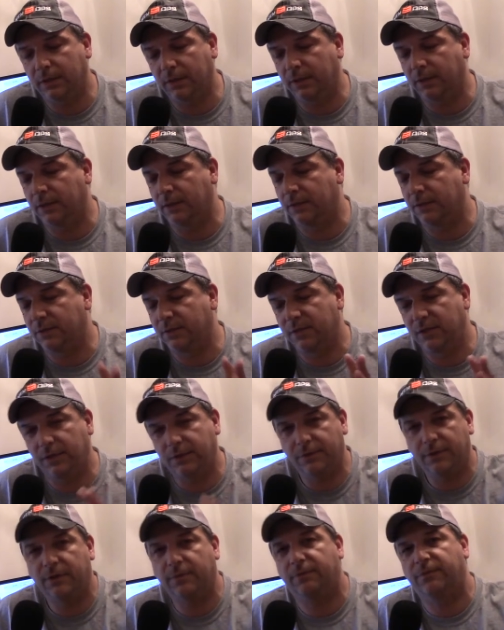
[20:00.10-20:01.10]
and
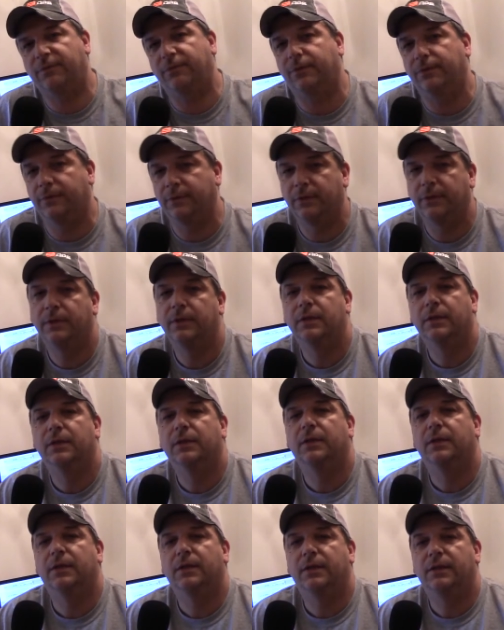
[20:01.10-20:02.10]
geared up for
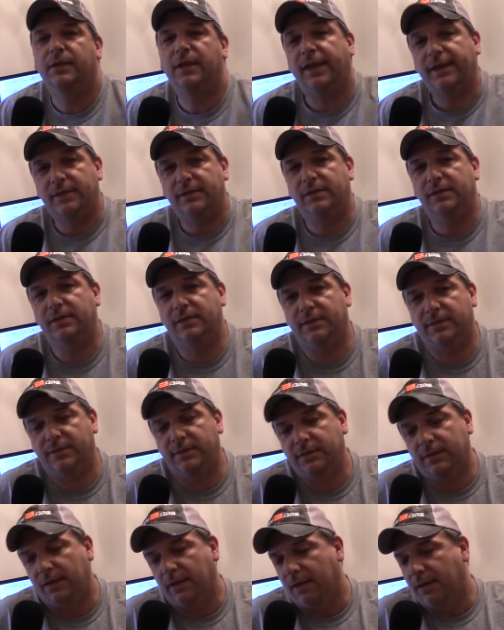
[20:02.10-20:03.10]
next
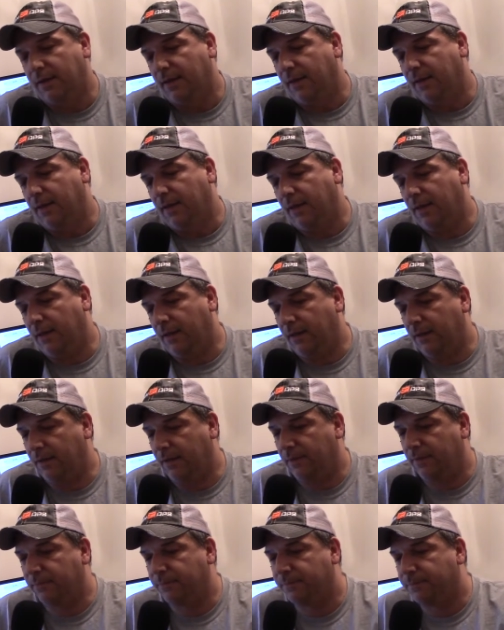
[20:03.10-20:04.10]
season.
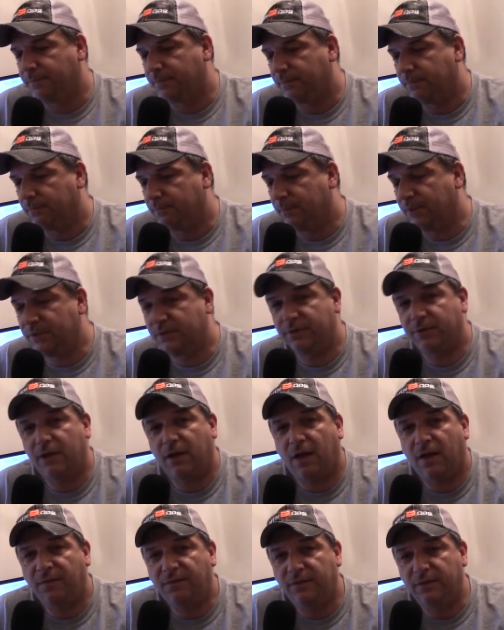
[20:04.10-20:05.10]
Mr.
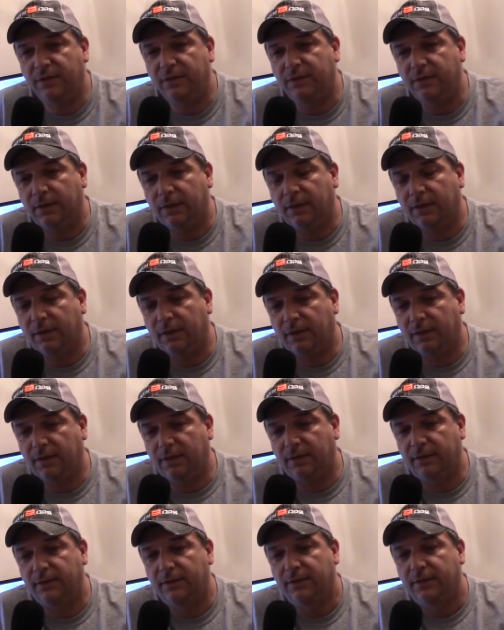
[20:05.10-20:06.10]
Coughlin,
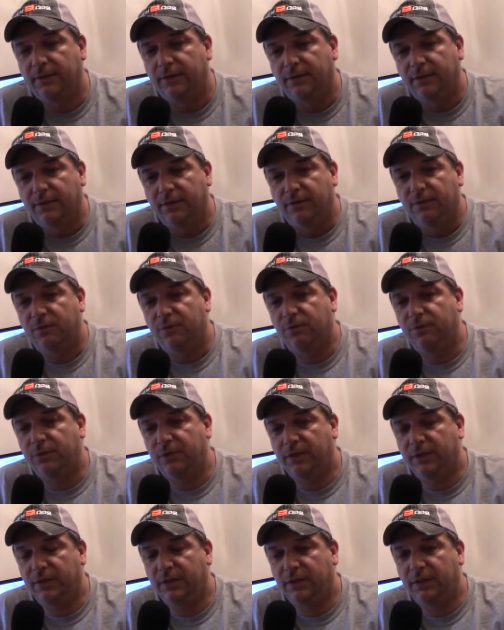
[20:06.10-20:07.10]

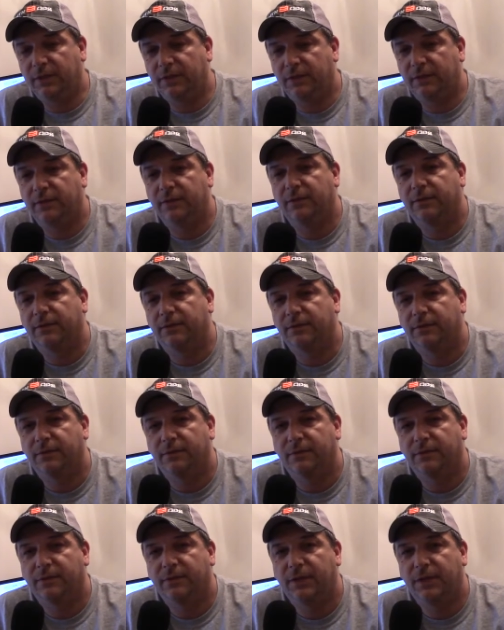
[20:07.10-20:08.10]
really,
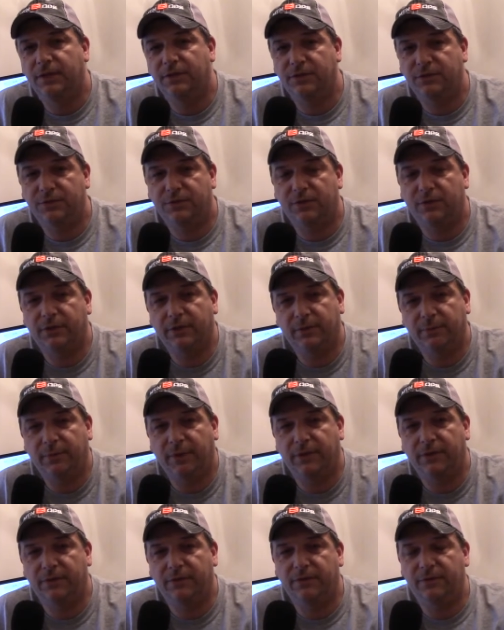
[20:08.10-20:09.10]
he's a strong
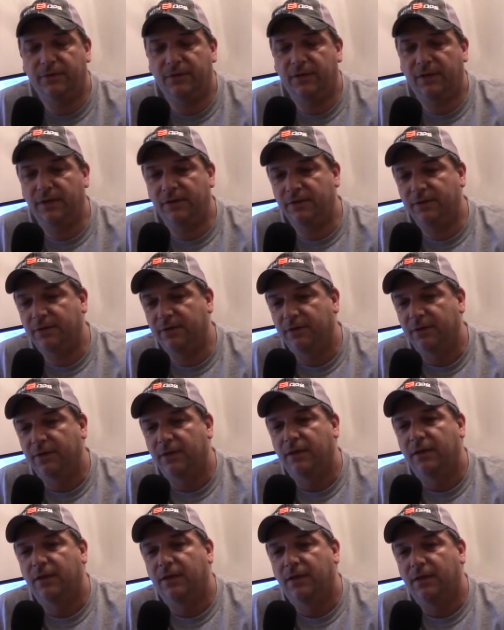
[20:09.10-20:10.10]
competitor there.
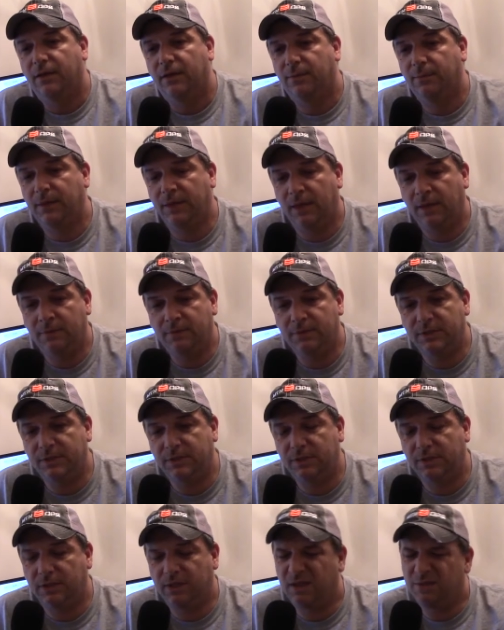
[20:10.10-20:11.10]
Him and
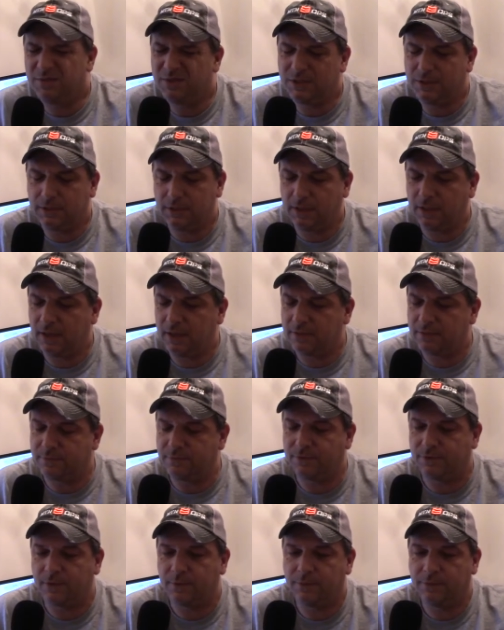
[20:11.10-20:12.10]
MGT. MGT had some
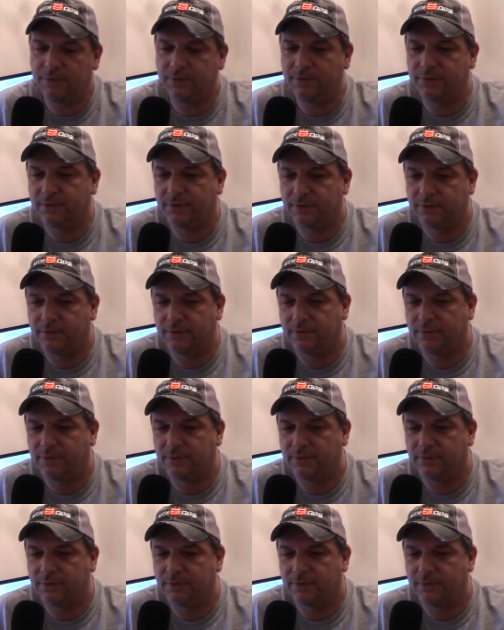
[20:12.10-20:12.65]
troubles